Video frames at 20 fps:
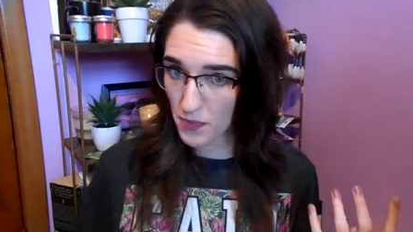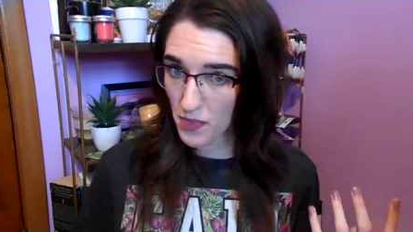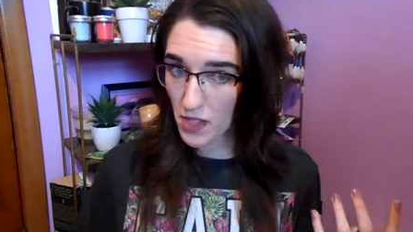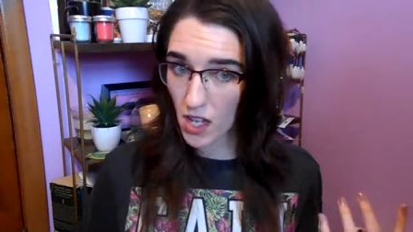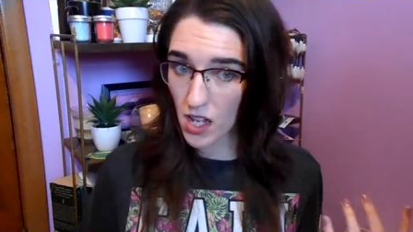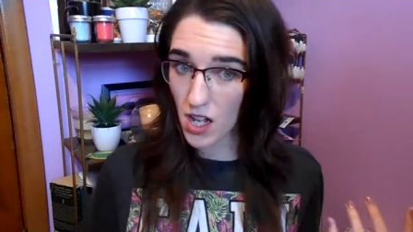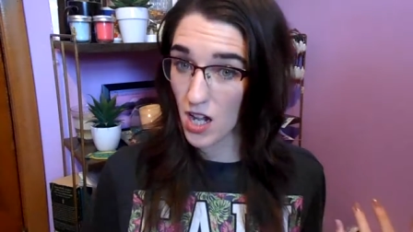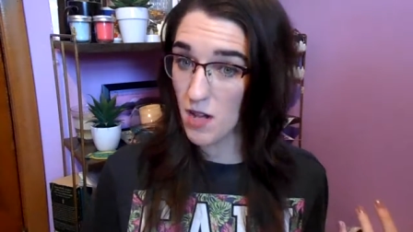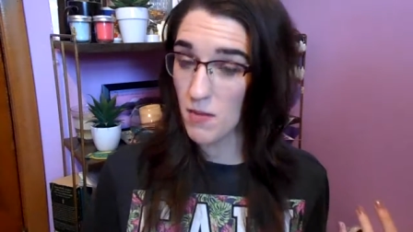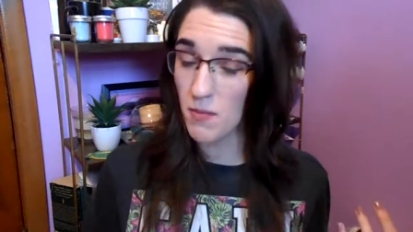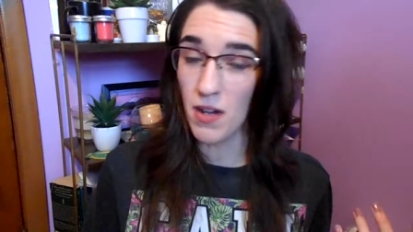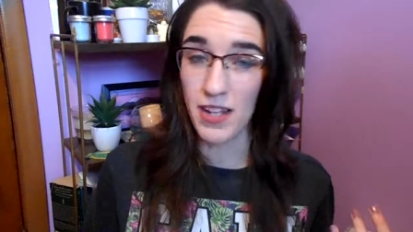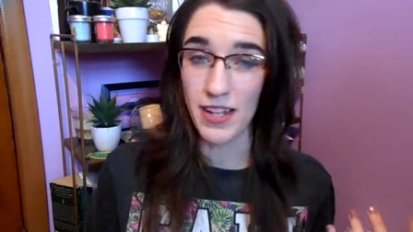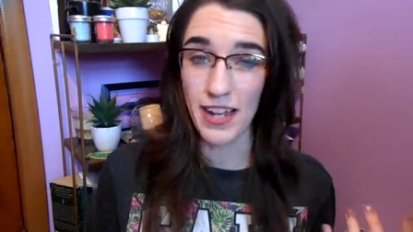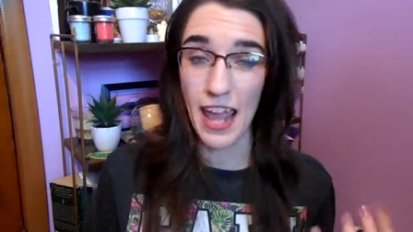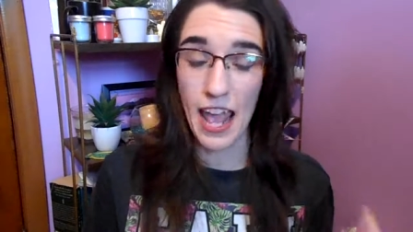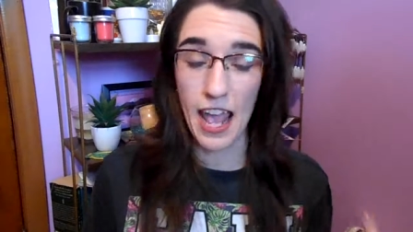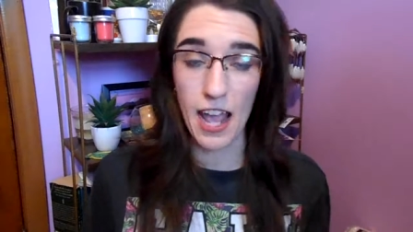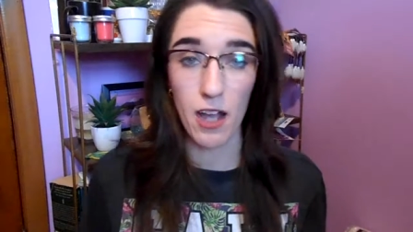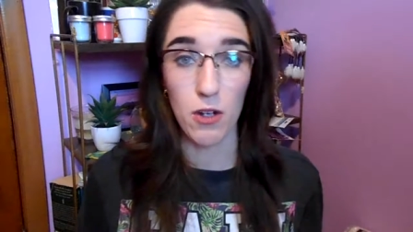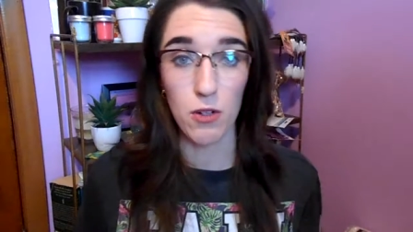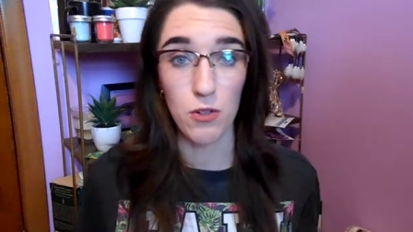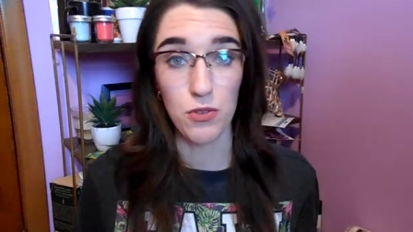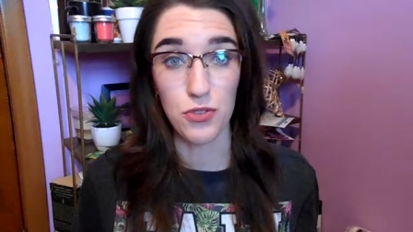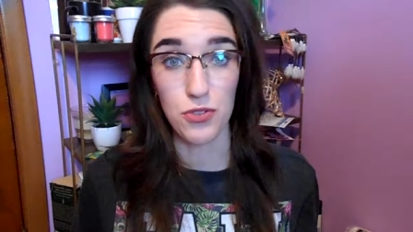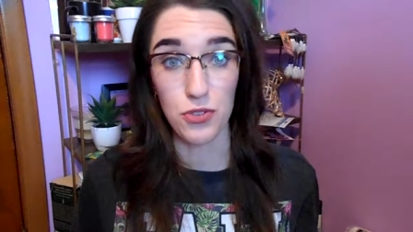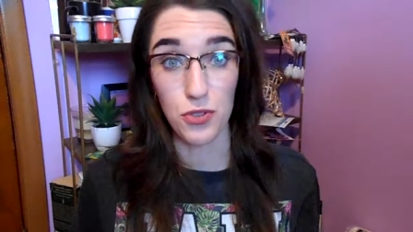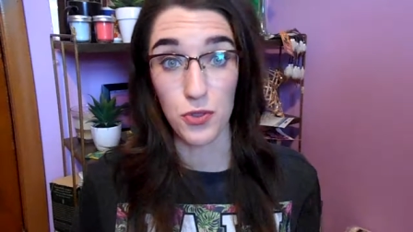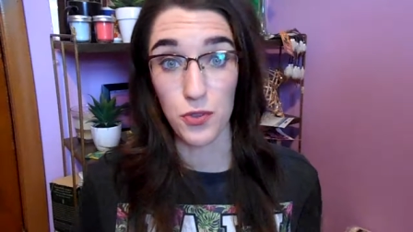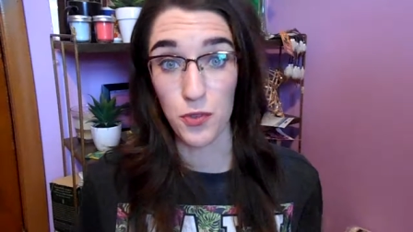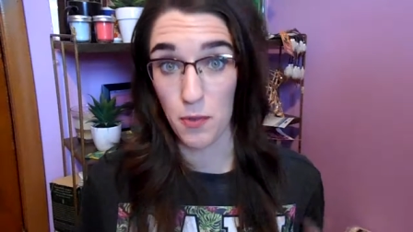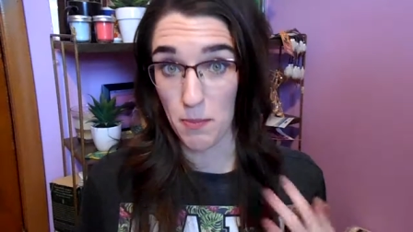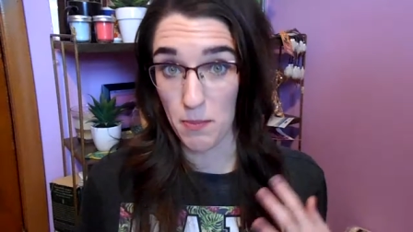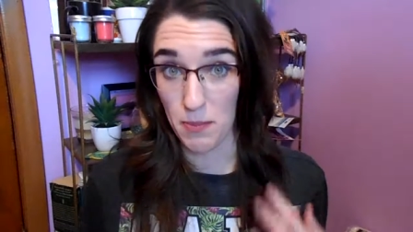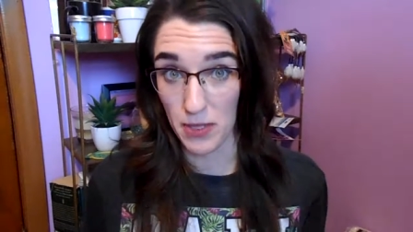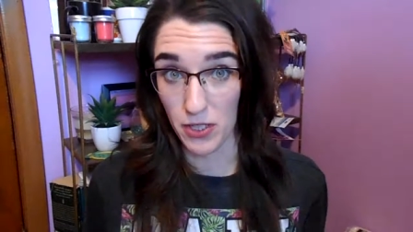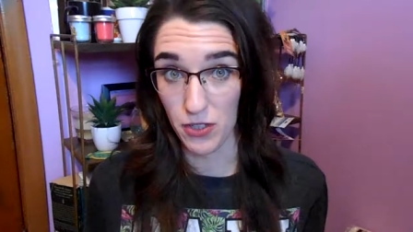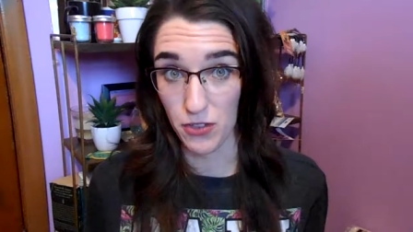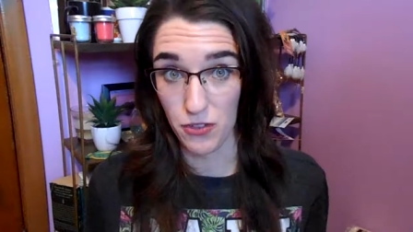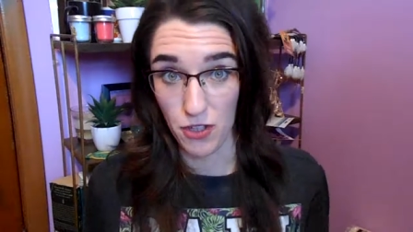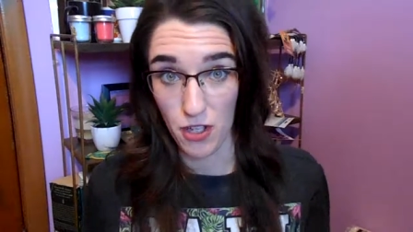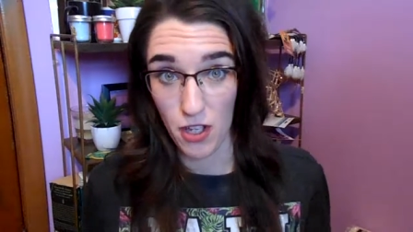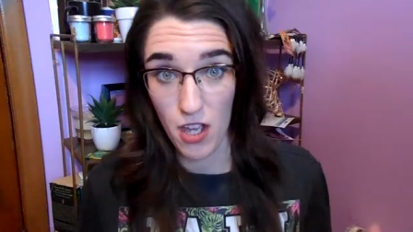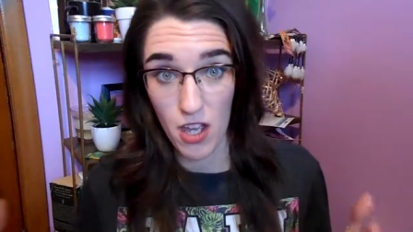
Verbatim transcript: um, on how to build